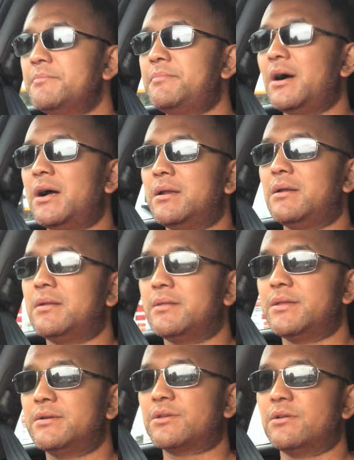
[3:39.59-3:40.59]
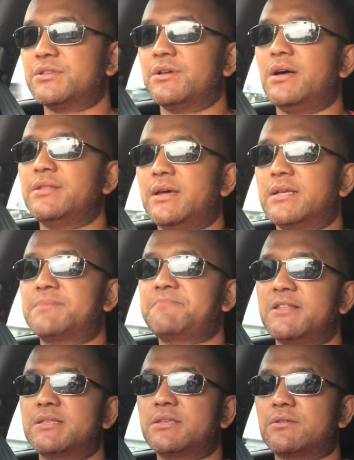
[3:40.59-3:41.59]
But there's also other
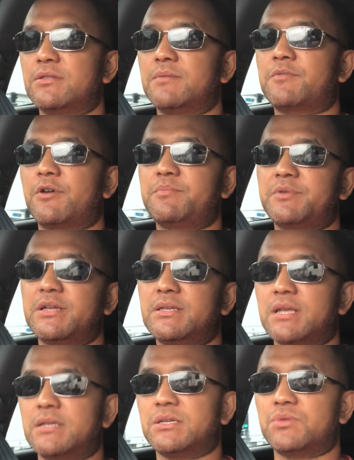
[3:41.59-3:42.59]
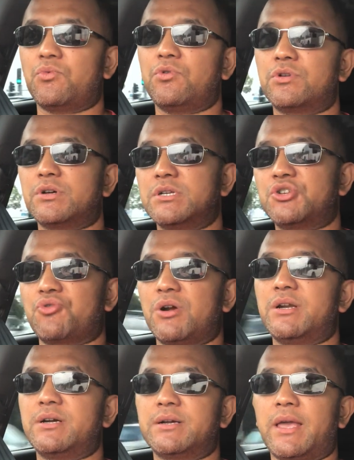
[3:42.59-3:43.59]
expenses on the property, such as water,
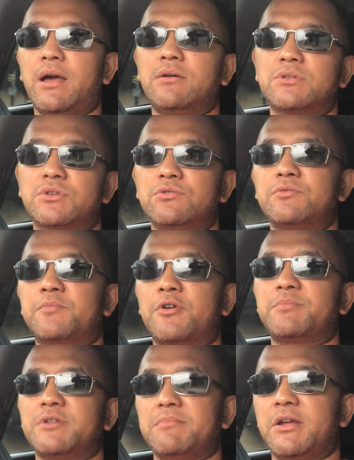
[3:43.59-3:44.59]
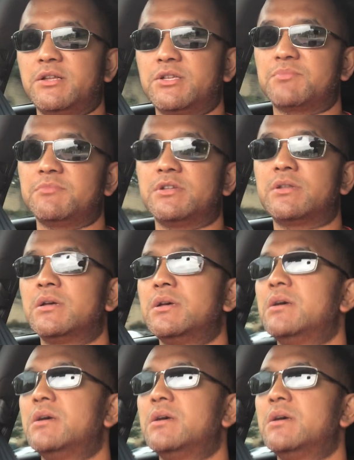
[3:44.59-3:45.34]
strata, council, property management,